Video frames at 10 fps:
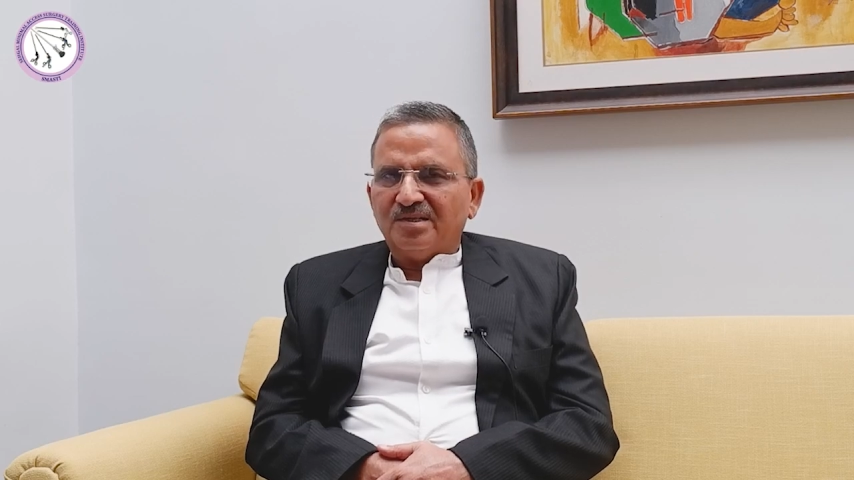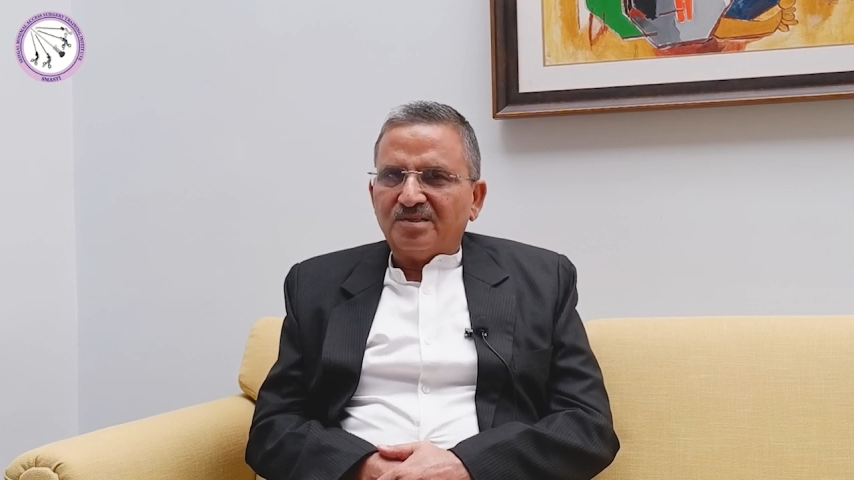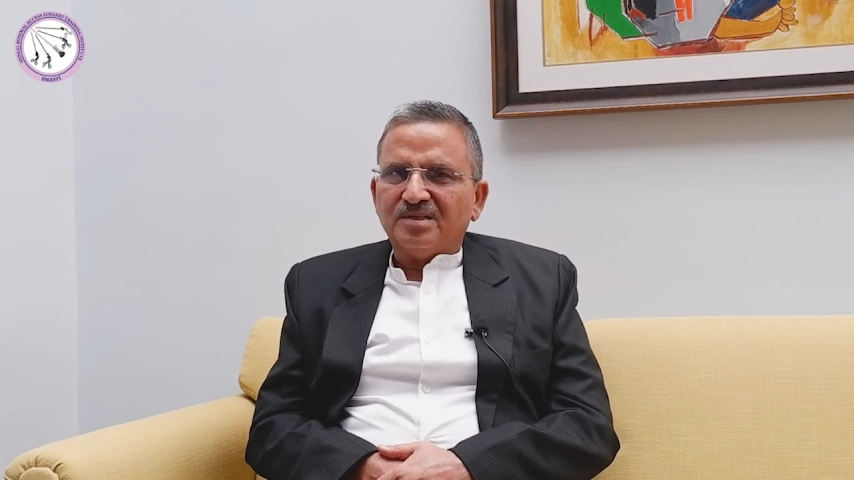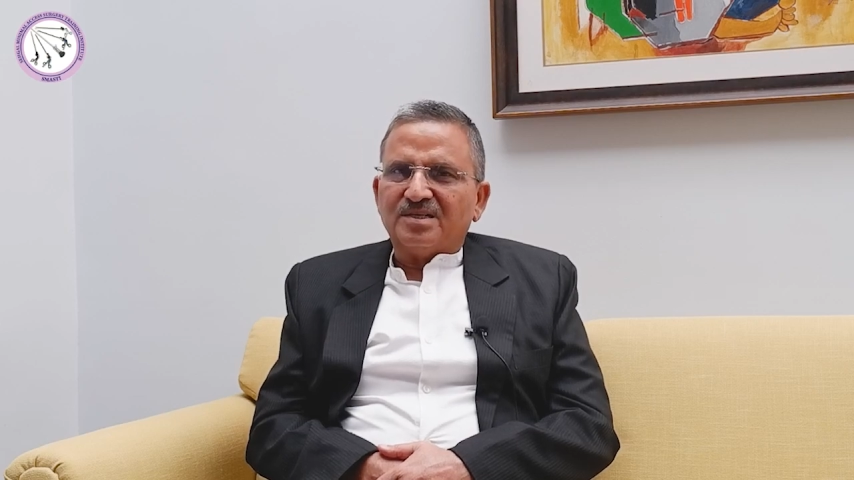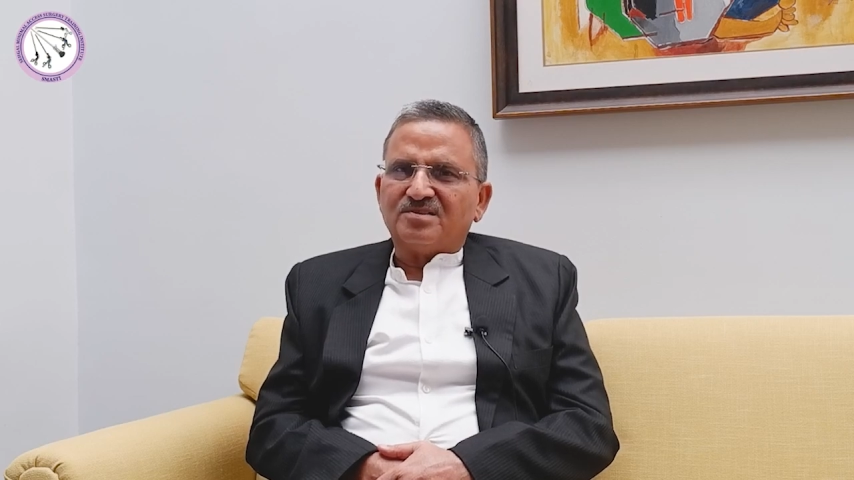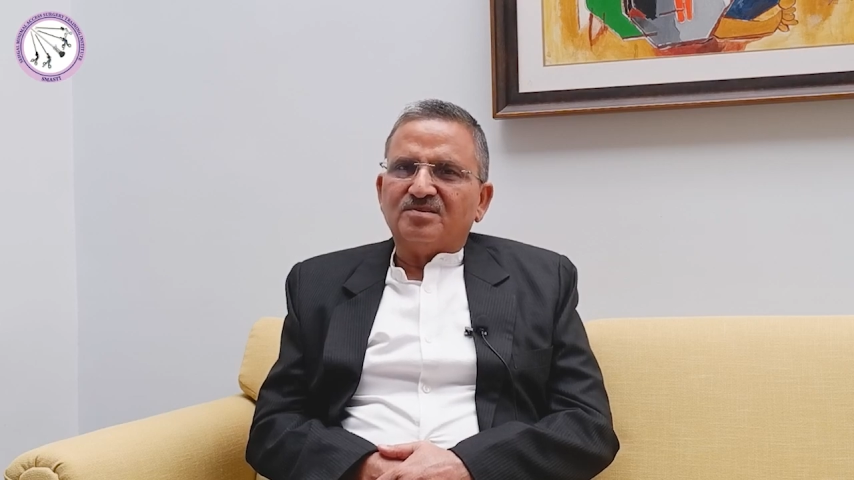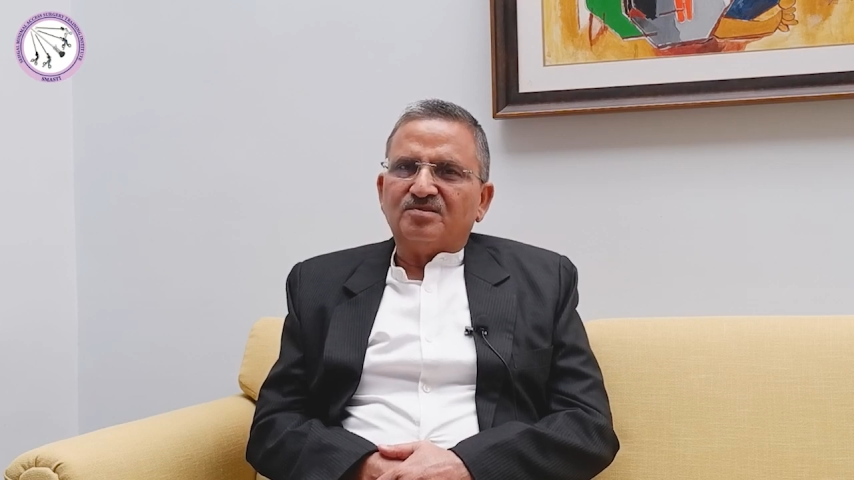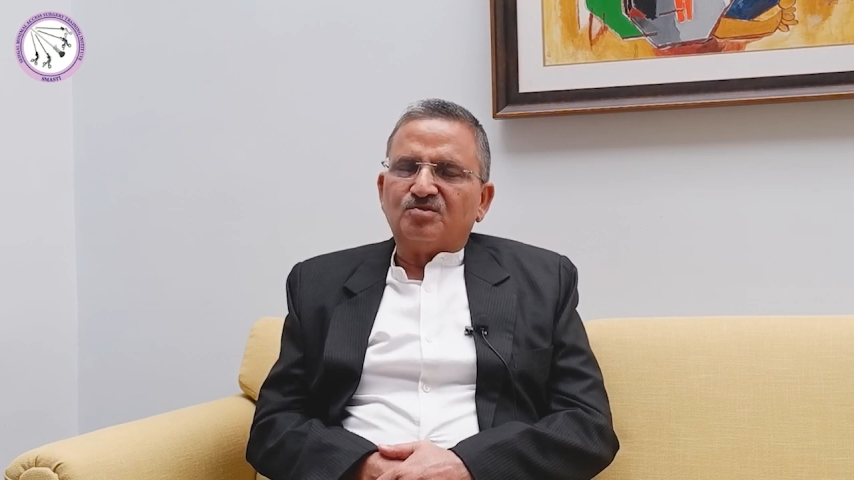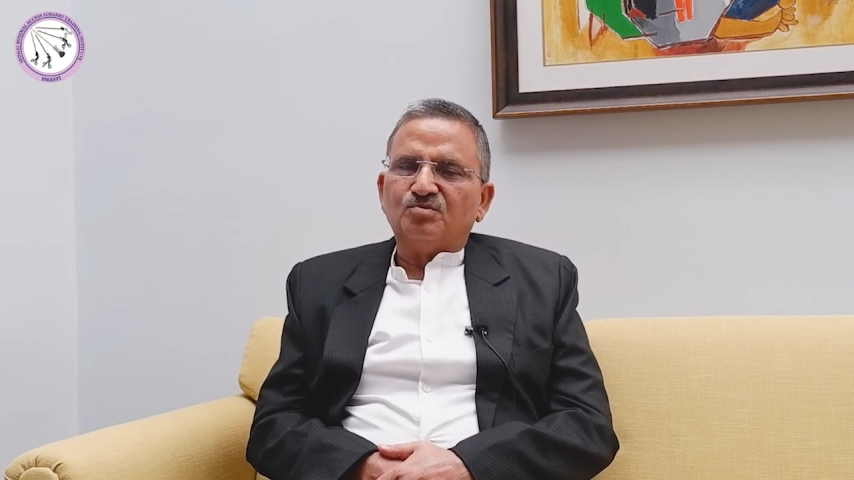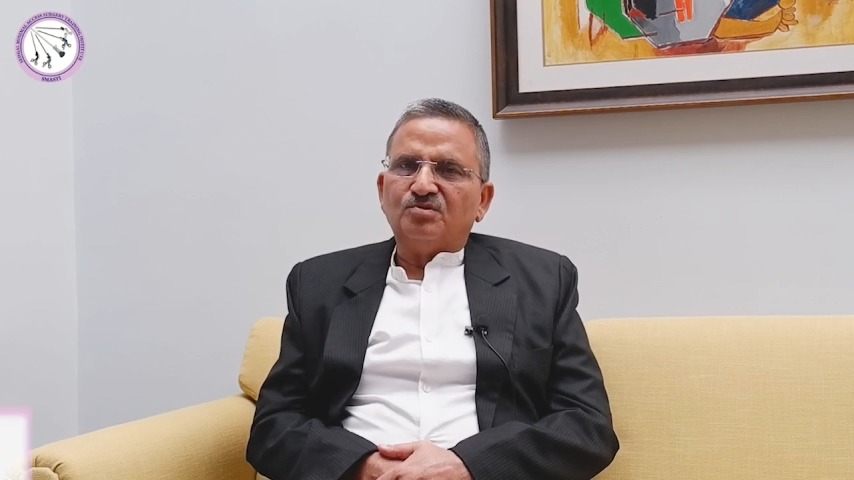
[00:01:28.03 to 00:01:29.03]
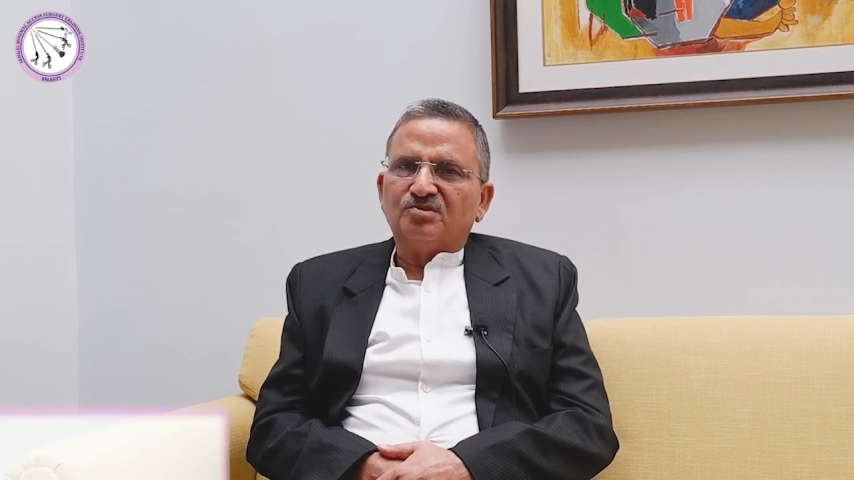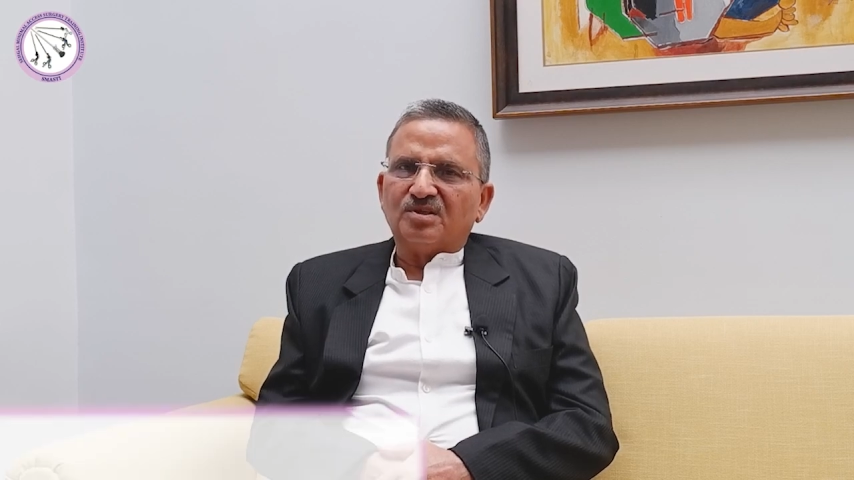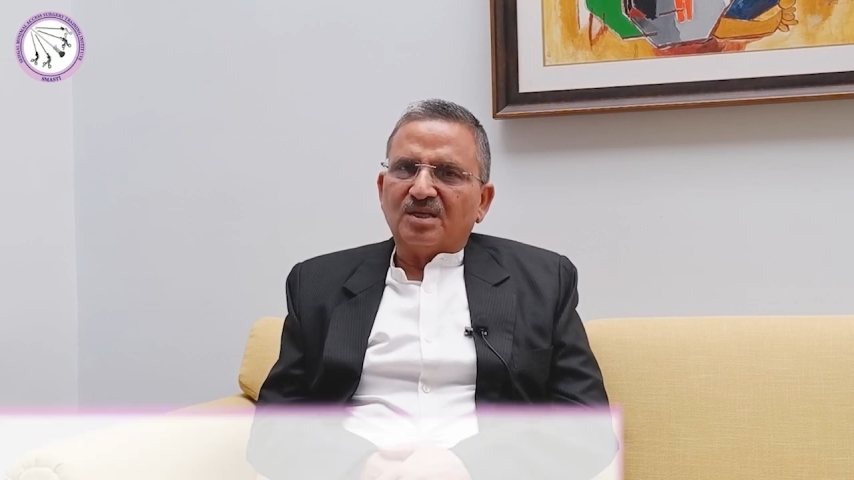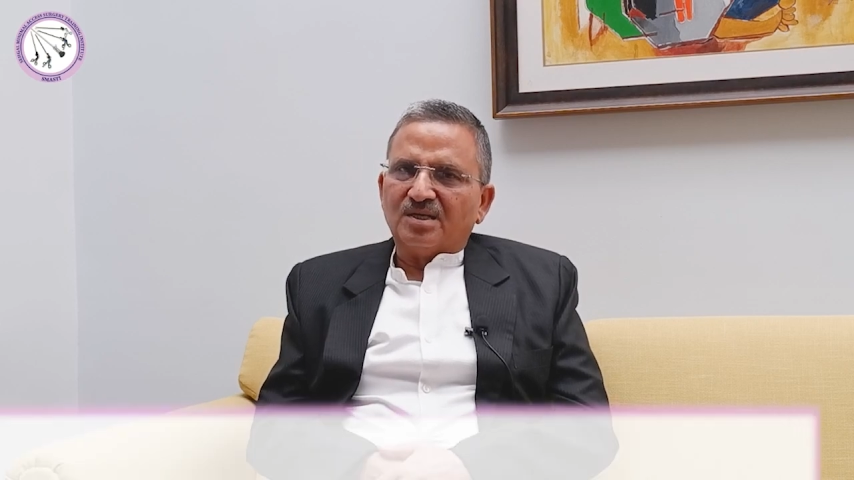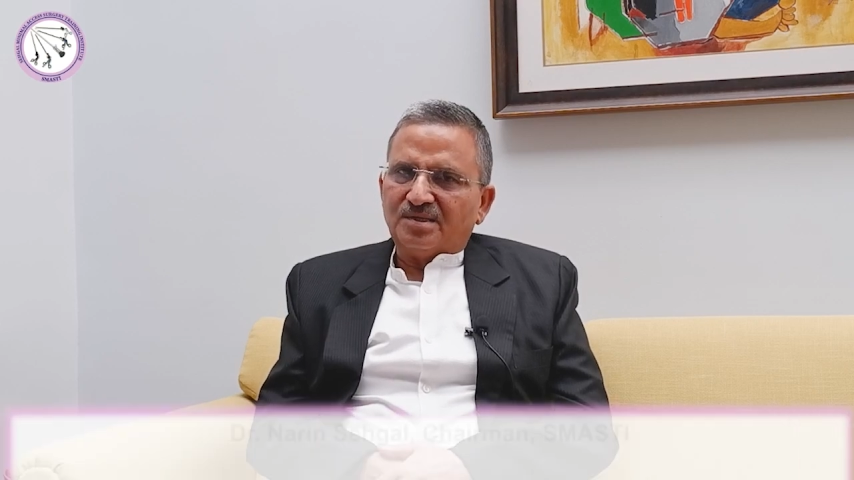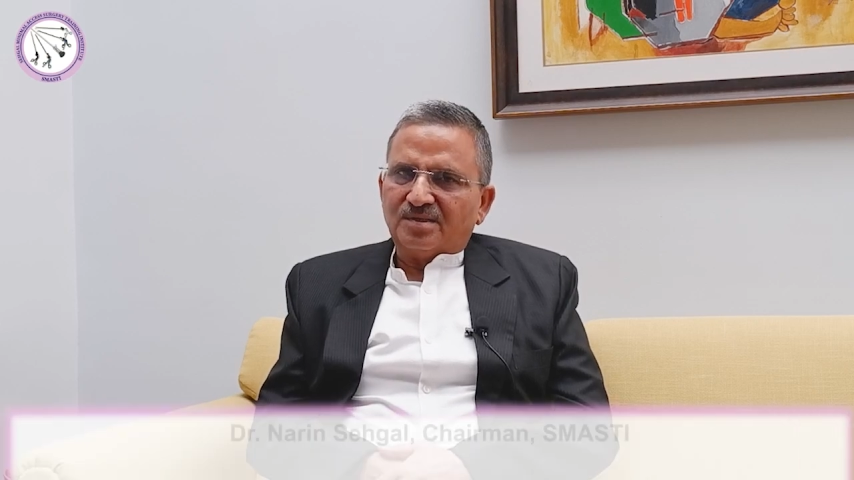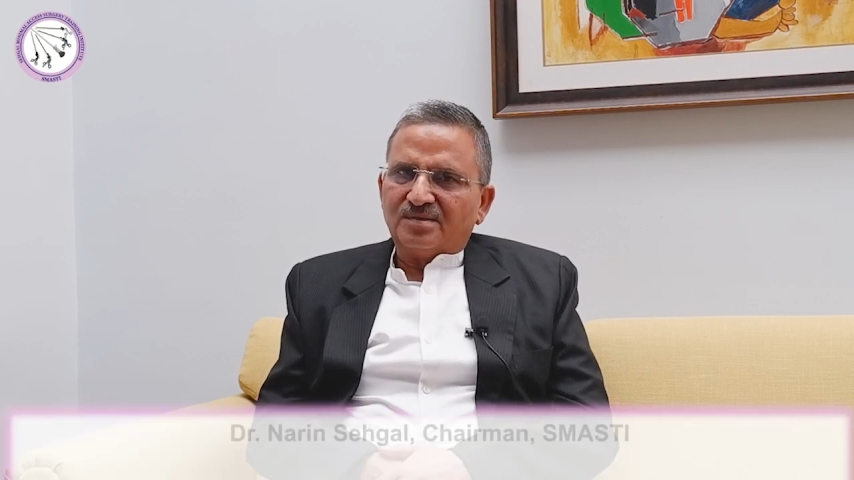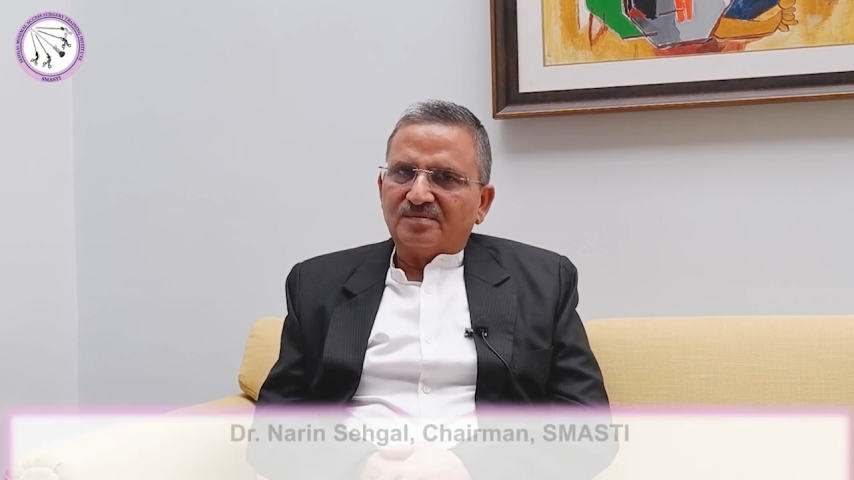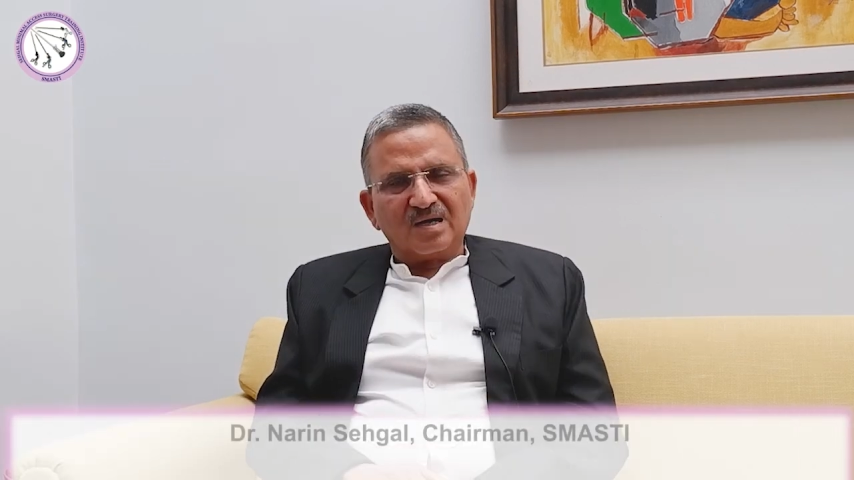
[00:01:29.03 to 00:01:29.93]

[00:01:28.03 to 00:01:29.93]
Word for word: international students alike.